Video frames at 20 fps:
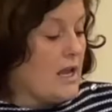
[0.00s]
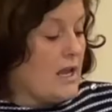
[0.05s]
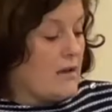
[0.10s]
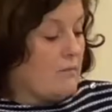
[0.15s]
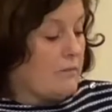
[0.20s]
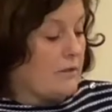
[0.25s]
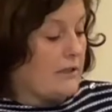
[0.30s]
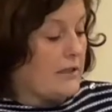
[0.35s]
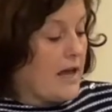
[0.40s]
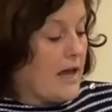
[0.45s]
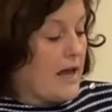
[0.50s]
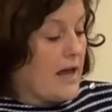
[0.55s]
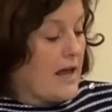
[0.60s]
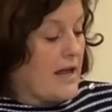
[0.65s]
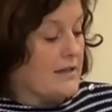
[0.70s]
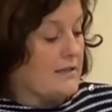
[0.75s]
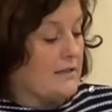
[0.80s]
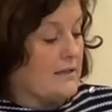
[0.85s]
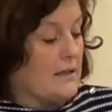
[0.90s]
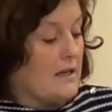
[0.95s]

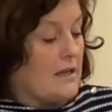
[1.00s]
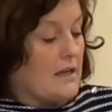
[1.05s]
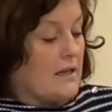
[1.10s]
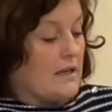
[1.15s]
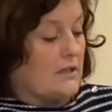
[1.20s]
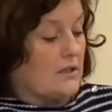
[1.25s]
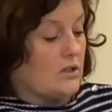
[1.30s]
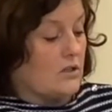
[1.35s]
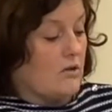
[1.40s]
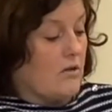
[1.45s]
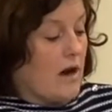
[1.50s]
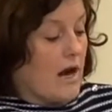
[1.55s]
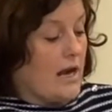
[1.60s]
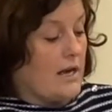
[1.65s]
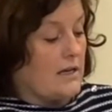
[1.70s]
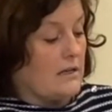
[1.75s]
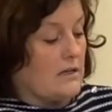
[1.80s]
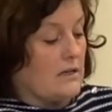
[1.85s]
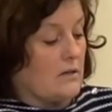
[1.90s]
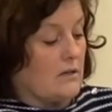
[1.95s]
plus it's
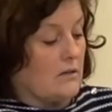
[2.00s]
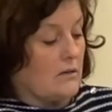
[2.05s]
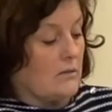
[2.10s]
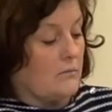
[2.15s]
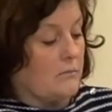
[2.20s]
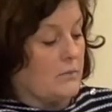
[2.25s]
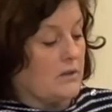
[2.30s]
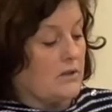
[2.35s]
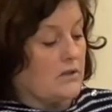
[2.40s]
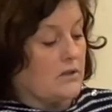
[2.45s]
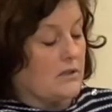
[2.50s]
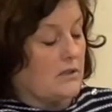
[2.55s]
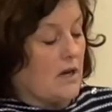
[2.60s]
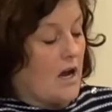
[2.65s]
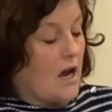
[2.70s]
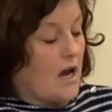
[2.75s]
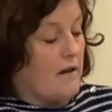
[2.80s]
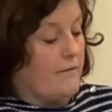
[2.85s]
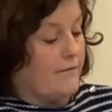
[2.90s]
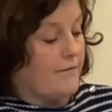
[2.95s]
trying to boost
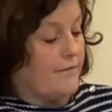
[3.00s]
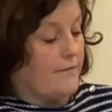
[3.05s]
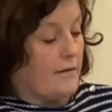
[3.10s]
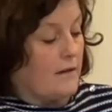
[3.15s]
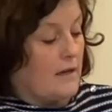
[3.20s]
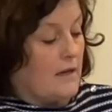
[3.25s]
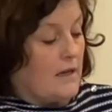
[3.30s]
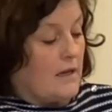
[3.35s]
off